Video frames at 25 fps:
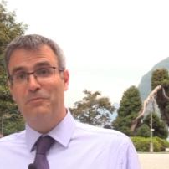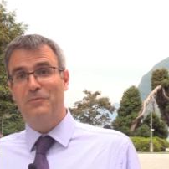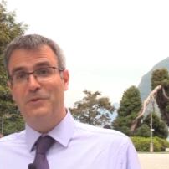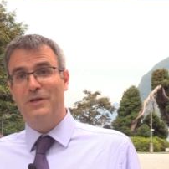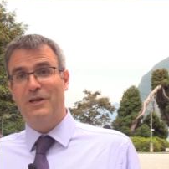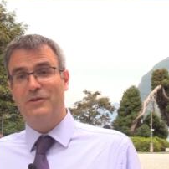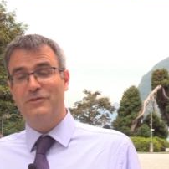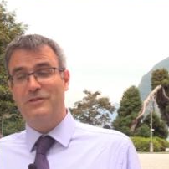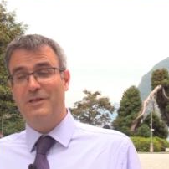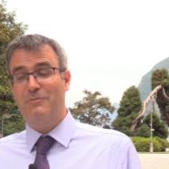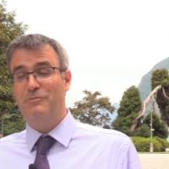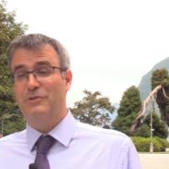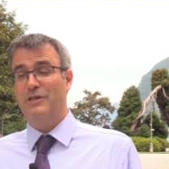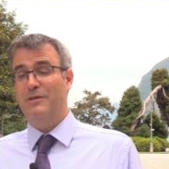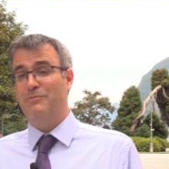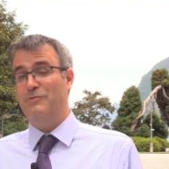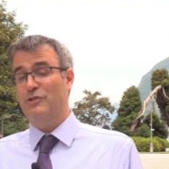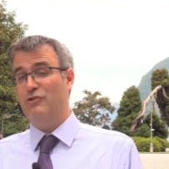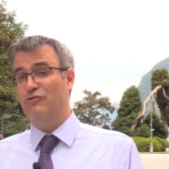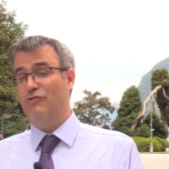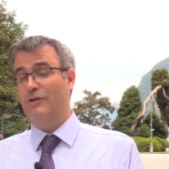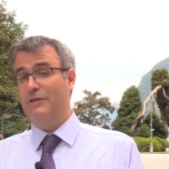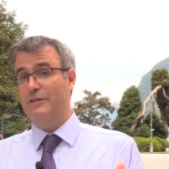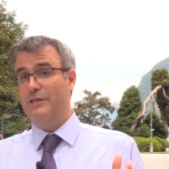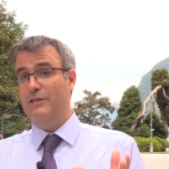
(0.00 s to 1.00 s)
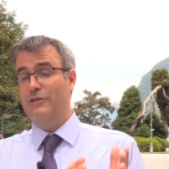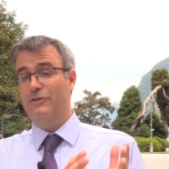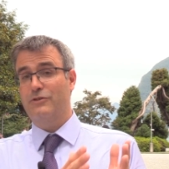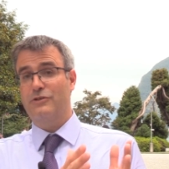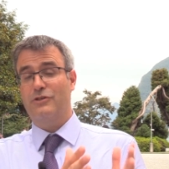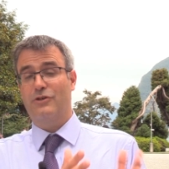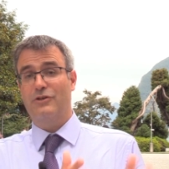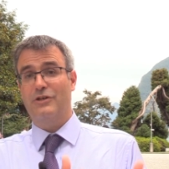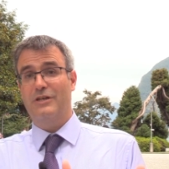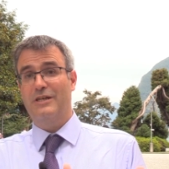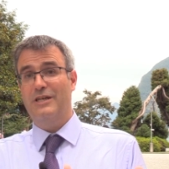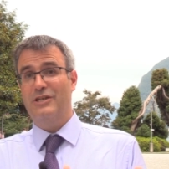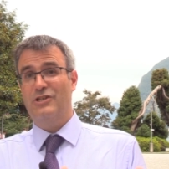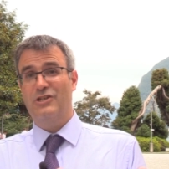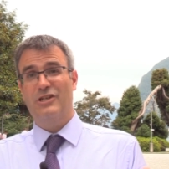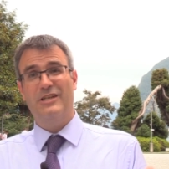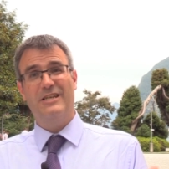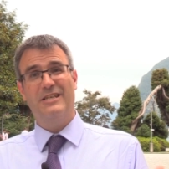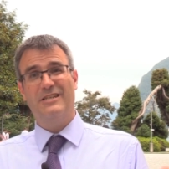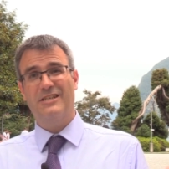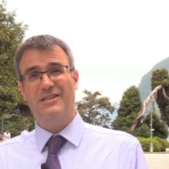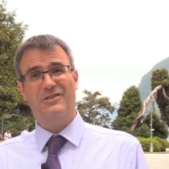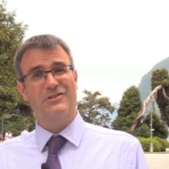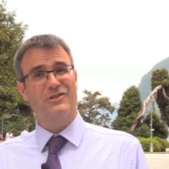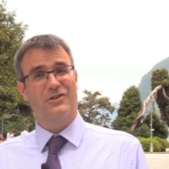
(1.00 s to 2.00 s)
You know, sometimes a drug that looks good initially
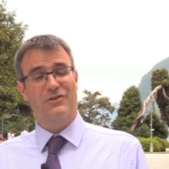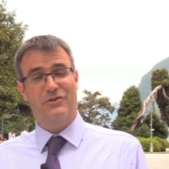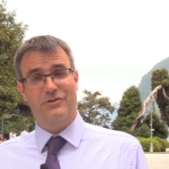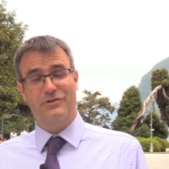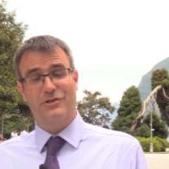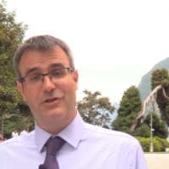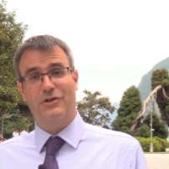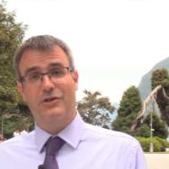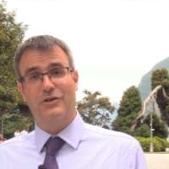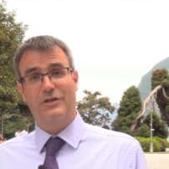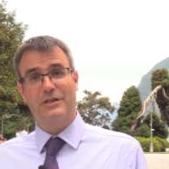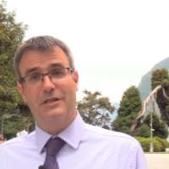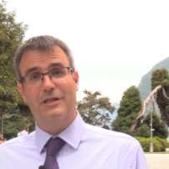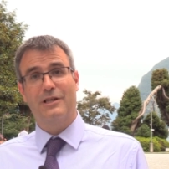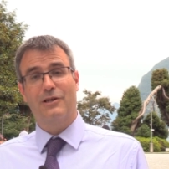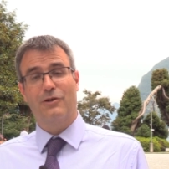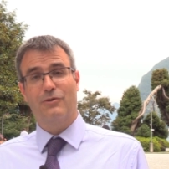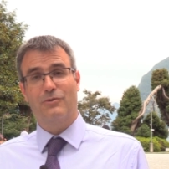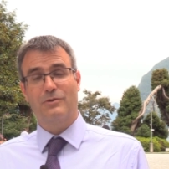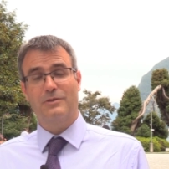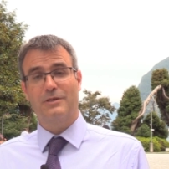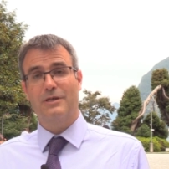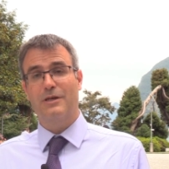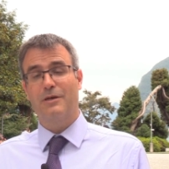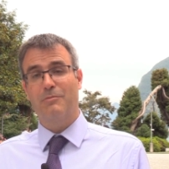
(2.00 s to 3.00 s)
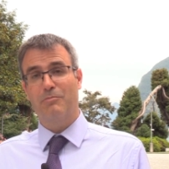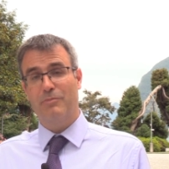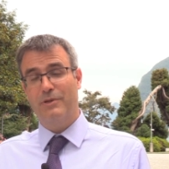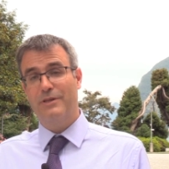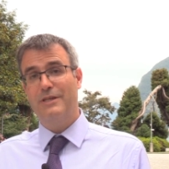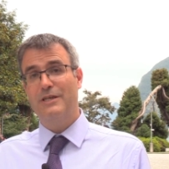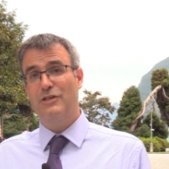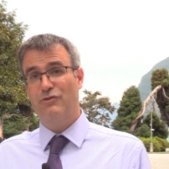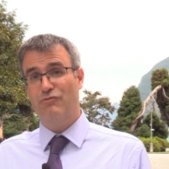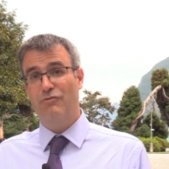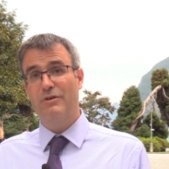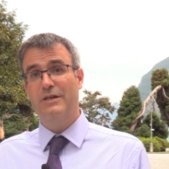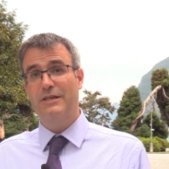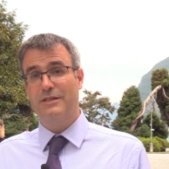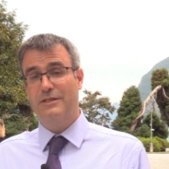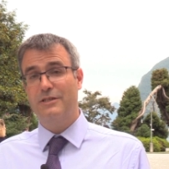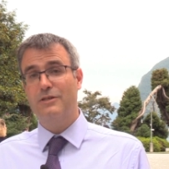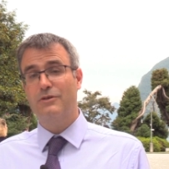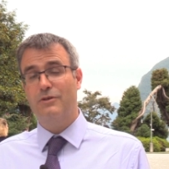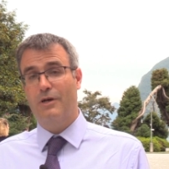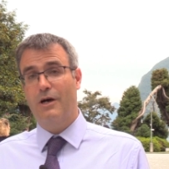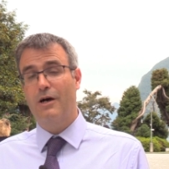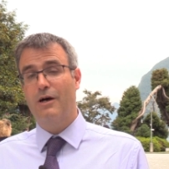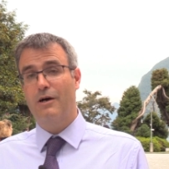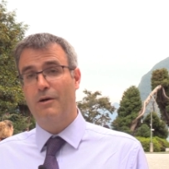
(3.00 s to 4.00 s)
doesn't look so good in the long term, but these
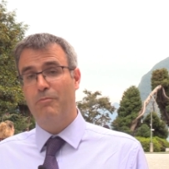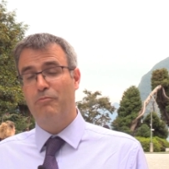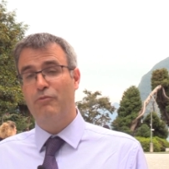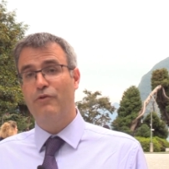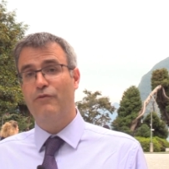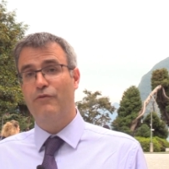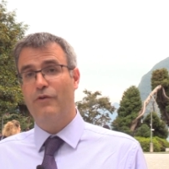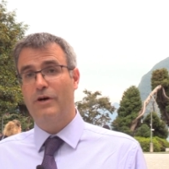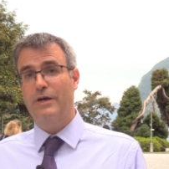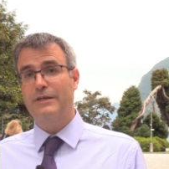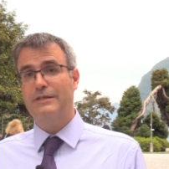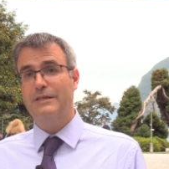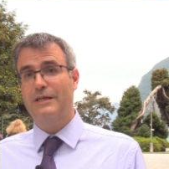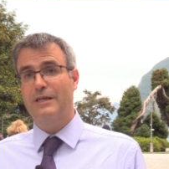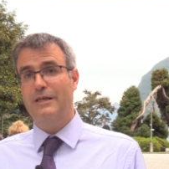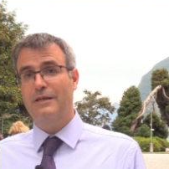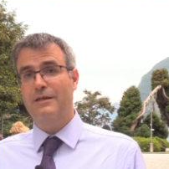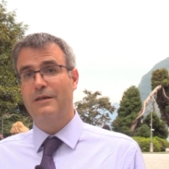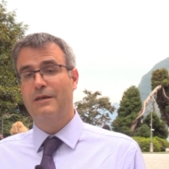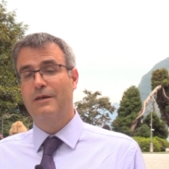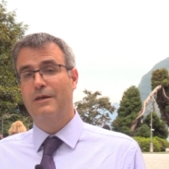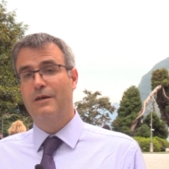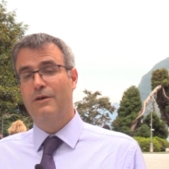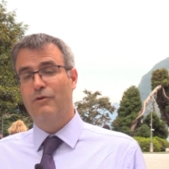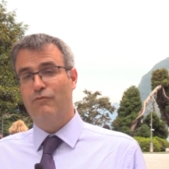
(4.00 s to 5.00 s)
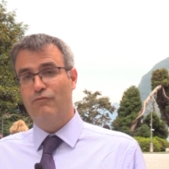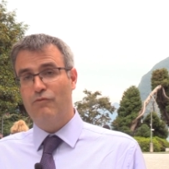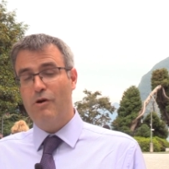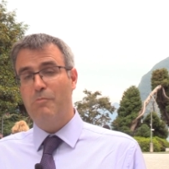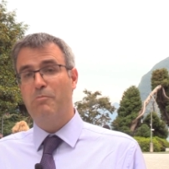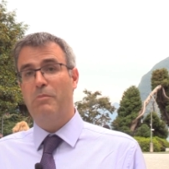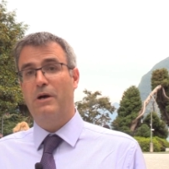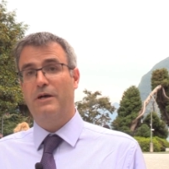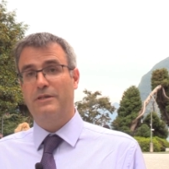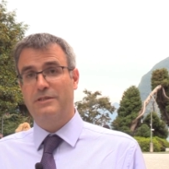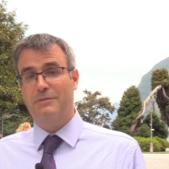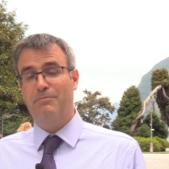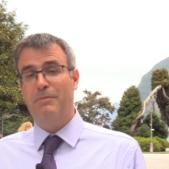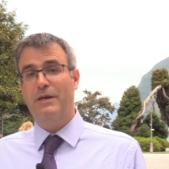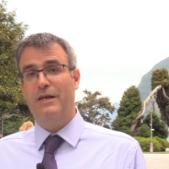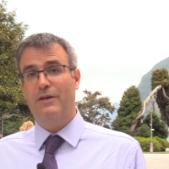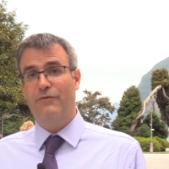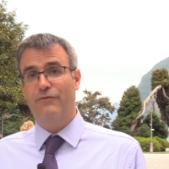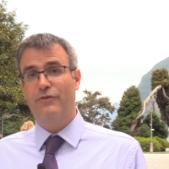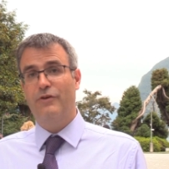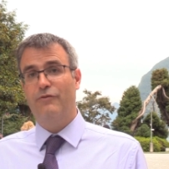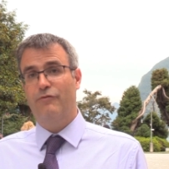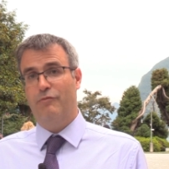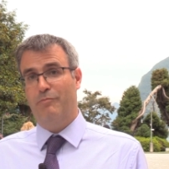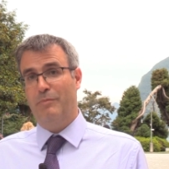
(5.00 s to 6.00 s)
really are providing robust
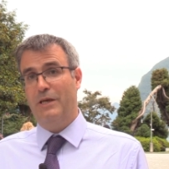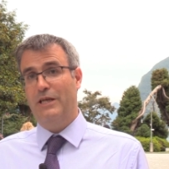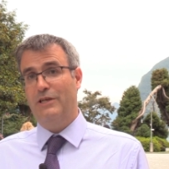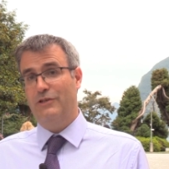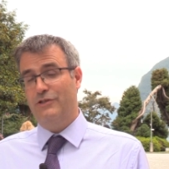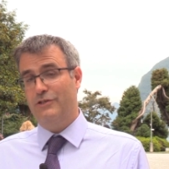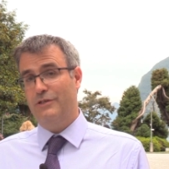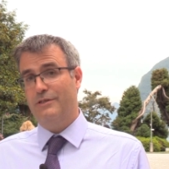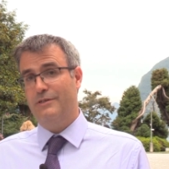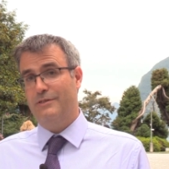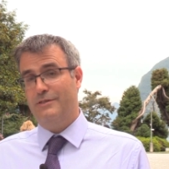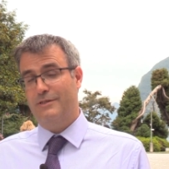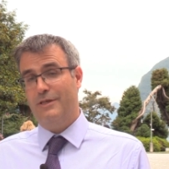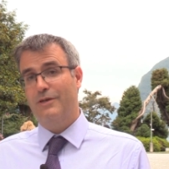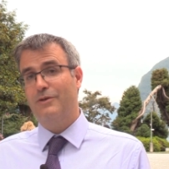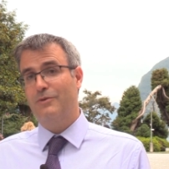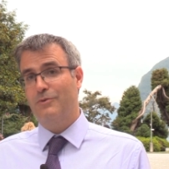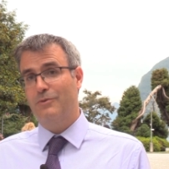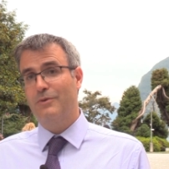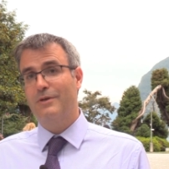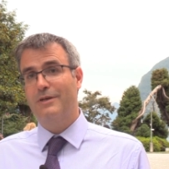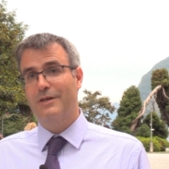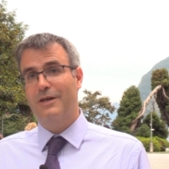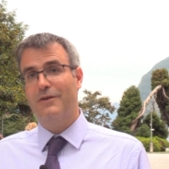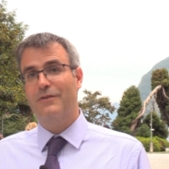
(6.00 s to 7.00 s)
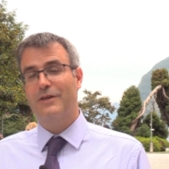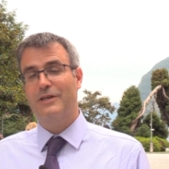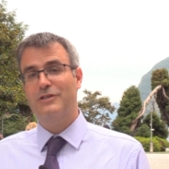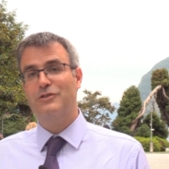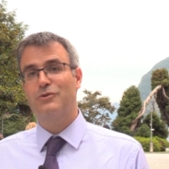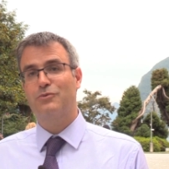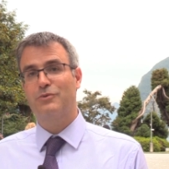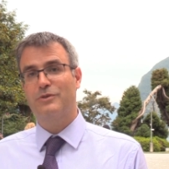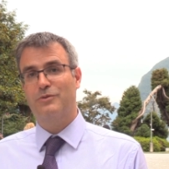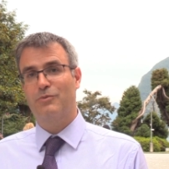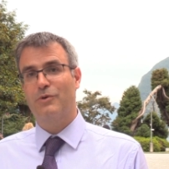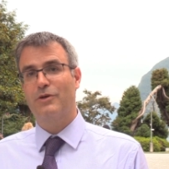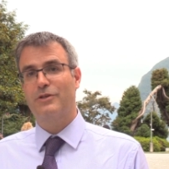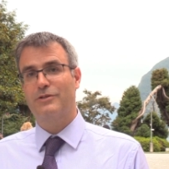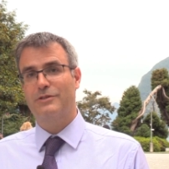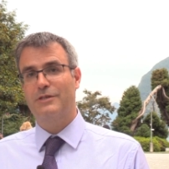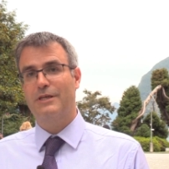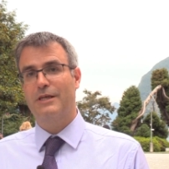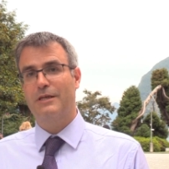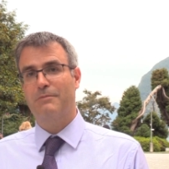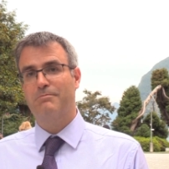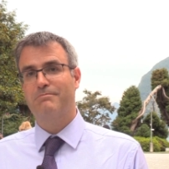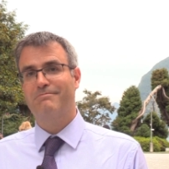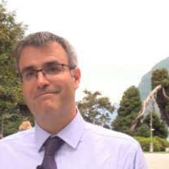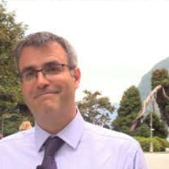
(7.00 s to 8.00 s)
benefit for patients. So, you know, that's always worth seeing.